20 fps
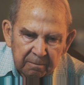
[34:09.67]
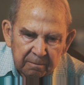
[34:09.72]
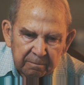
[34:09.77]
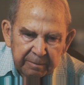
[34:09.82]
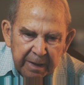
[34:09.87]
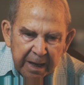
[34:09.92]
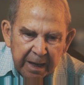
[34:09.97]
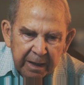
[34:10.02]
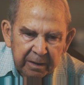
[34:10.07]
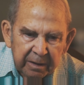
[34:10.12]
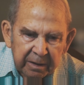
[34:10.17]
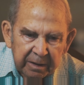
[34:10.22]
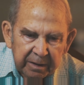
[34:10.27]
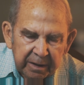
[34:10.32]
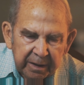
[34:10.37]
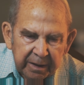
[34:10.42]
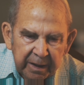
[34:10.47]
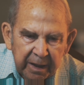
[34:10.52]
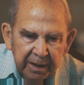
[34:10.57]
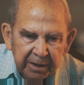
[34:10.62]
back in
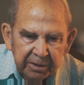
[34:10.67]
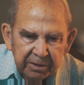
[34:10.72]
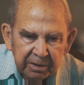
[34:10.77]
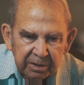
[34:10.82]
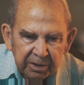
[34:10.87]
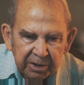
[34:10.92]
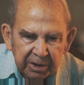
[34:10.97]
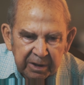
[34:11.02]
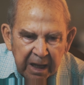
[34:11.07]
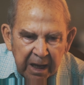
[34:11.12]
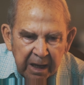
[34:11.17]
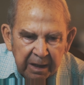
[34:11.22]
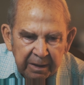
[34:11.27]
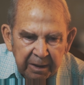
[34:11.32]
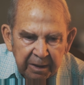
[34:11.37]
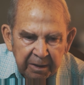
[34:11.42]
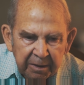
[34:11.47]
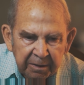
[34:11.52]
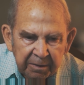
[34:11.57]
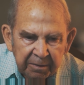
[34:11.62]
the days of
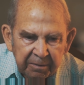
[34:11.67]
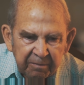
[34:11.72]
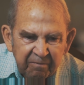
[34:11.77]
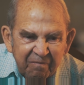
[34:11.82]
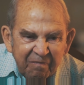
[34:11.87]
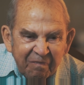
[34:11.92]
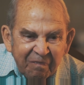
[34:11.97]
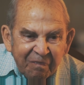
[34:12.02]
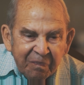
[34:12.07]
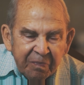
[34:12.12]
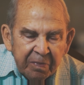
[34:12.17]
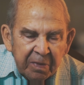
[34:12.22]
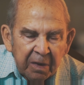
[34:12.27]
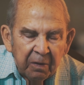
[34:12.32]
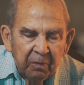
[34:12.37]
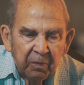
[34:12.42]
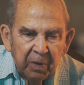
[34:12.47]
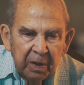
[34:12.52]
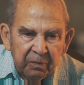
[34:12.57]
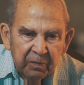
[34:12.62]
scouting,
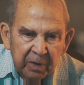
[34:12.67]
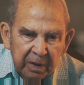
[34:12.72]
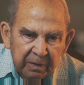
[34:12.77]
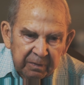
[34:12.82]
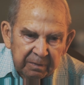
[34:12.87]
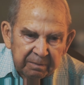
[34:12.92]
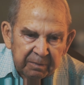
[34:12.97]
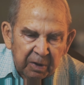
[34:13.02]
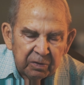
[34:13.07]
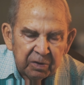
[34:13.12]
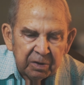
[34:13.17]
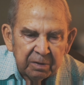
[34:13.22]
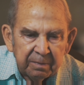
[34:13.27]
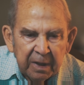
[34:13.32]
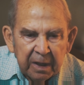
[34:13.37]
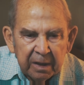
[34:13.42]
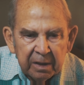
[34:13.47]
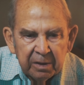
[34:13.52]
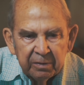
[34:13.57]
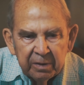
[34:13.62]
when most of
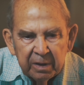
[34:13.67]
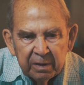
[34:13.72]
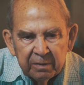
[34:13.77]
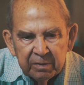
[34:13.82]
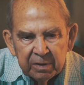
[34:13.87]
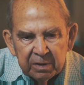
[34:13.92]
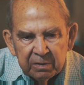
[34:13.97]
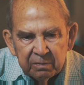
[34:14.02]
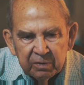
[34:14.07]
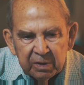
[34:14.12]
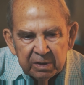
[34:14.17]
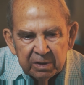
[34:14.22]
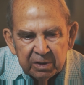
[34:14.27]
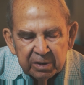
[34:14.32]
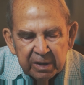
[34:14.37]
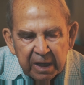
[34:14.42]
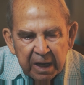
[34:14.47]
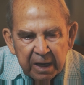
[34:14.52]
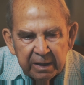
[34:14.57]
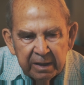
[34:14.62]
my career was with
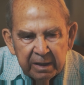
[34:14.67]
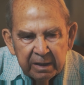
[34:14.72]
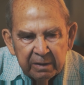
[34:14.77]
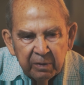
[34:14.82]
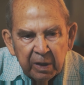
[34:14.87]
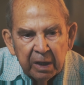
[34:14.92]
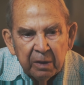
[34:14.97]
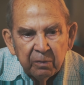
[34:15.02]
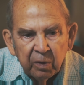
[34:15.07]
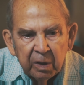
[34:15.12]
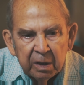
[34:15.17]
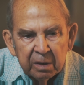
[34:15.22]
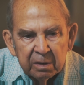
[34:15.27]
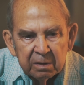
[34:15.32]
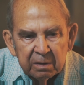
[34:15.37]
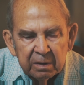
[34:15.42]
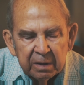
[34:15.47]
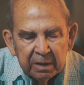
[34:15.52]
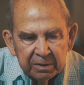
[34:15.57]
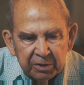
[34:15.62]
scouting, what it
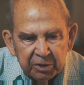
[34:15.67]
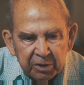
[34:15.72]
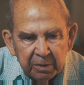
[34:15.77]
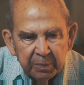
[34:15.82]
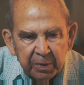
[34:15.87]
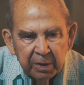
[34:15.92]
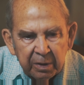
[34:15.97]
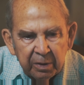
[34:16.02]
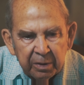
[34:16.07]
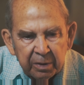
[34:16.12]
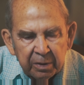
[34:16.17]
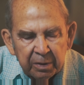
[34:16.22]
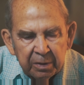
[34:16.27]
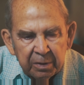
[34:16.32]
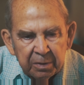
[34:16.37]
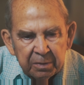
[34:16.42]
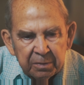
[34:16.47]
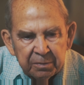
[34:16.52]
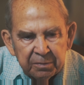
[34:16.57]
was at Superior.